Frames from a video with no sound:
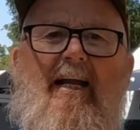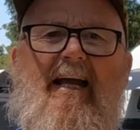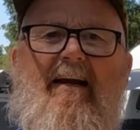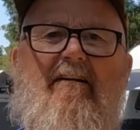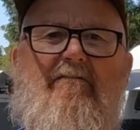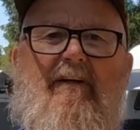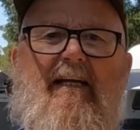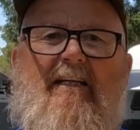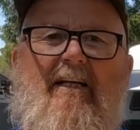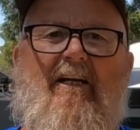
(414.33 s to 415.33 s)

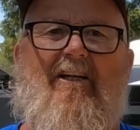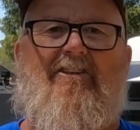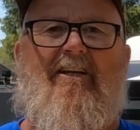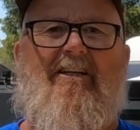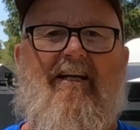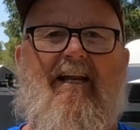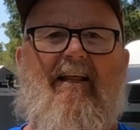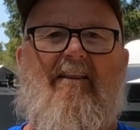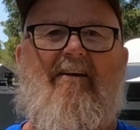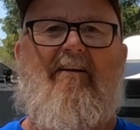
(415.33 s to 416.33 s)
caravan so you can get
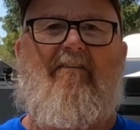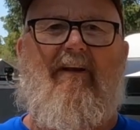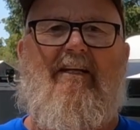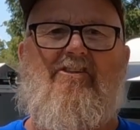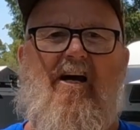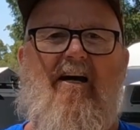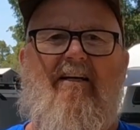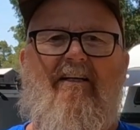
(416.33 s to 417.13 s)
out there and adventure.